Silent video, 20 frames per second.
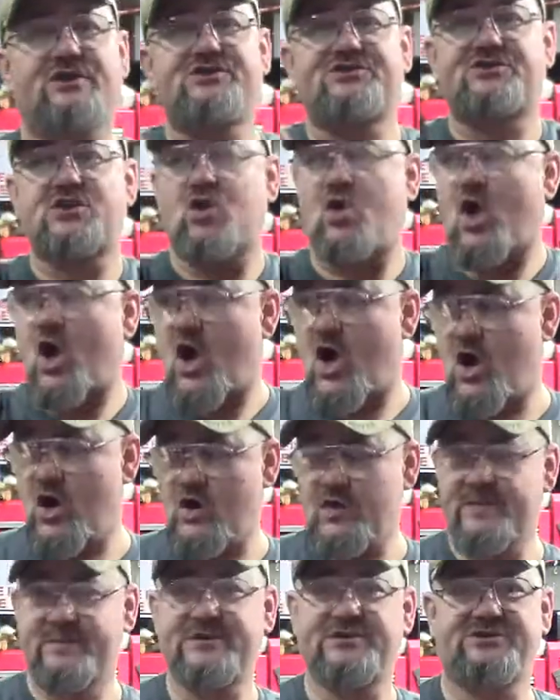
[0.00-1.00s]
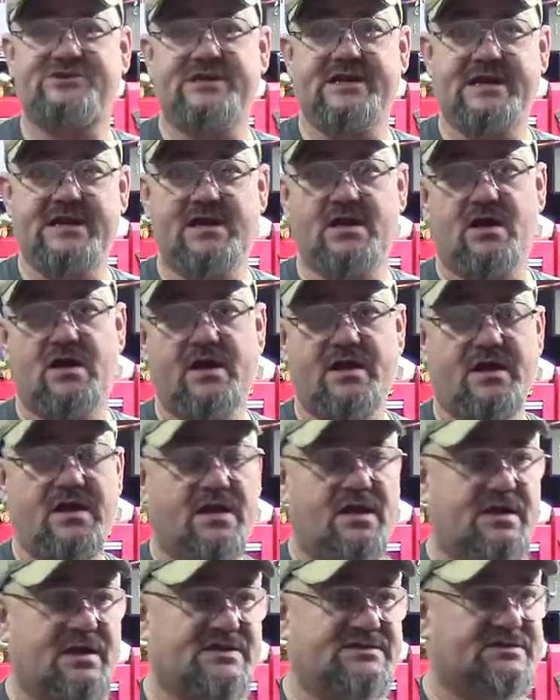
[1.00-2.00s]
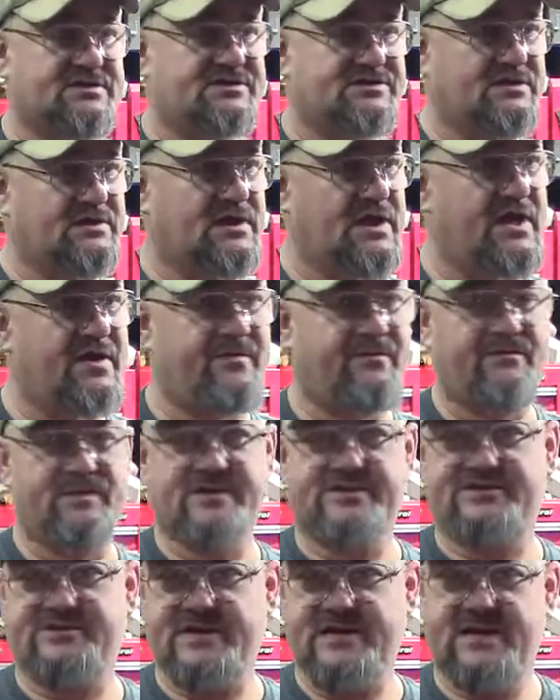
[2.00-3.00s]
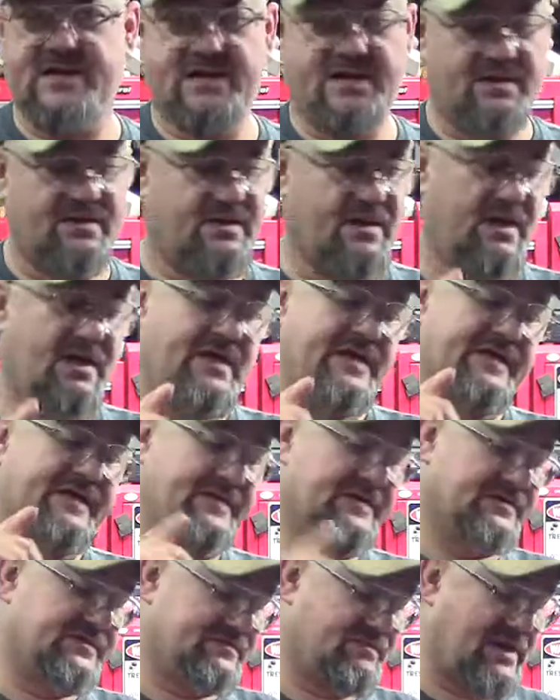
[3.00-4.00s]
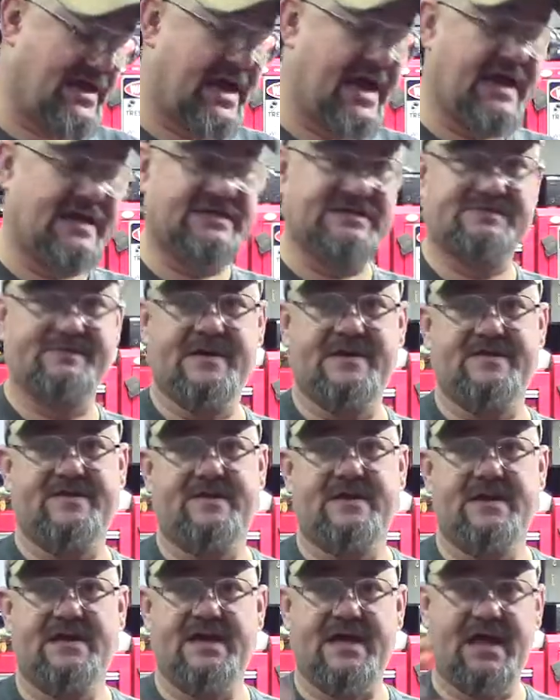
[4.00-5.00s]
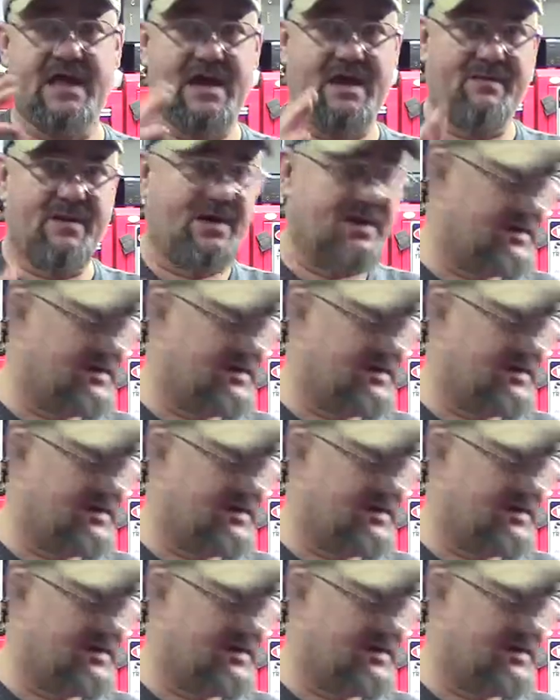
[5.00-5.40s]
to show all the machining on it because there's a lot of machining there's blacksmithing, and I'm going